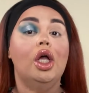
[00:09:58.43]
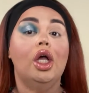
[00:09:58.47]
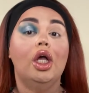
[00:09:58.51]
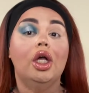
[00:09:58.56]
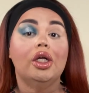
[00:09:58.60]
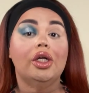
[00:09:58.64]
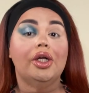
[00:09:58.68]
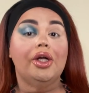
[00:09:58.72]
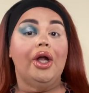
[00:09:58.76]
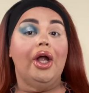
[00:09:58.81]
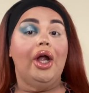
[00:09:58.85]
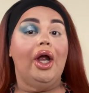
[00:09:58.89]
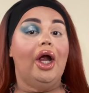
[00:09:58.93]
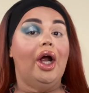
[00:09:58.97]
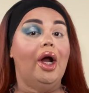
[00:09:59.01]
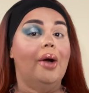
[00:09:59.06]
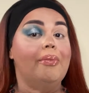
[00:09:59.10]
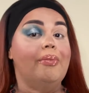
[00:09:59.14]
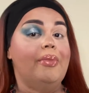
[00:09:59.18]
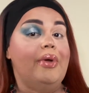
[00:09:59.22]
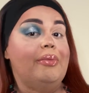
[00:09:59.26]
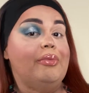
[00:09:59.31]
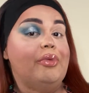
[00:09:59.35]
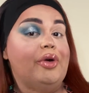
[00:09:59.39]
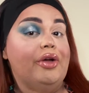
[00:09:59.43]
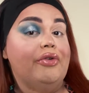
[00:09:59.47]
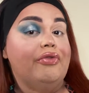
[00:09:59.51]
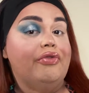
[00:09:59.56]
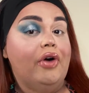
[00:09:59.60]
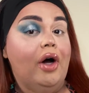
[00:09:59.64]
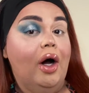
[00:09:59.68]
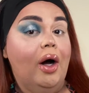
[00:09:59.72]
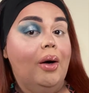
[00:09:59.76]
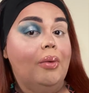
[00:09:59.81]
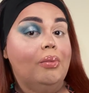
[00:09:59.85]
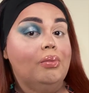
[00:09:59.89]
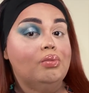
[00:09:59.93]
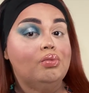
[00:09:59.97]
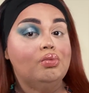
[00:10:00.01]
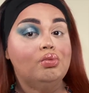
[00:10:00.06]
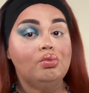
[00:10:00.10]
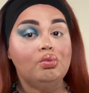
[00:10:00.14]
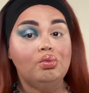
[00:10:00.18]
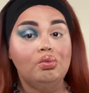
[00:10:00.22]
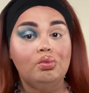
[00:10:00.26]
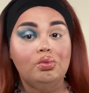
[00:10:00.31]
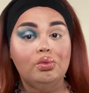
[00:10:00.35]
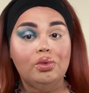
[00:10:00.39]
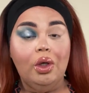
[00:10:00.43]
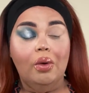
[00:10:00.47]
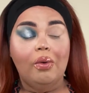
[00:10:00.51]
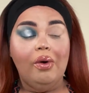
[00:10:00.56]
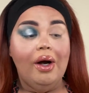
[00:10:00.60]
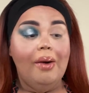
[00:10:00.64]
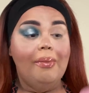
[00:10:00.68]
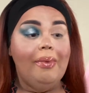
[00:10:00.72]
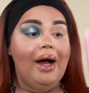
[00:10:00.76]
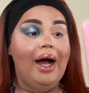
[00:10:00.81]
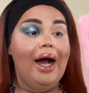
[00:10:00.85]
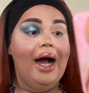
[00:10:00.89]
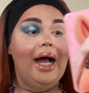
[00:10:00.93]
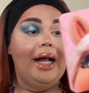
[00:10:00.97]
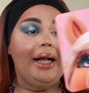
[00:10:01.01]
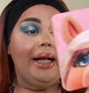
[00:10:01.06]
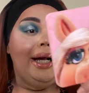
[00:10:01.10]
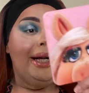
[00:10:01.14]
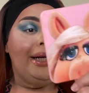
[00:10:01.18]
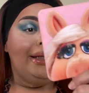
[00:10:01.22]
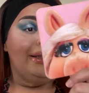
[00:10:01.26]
Girl, memory foam. Don't worry about how I got it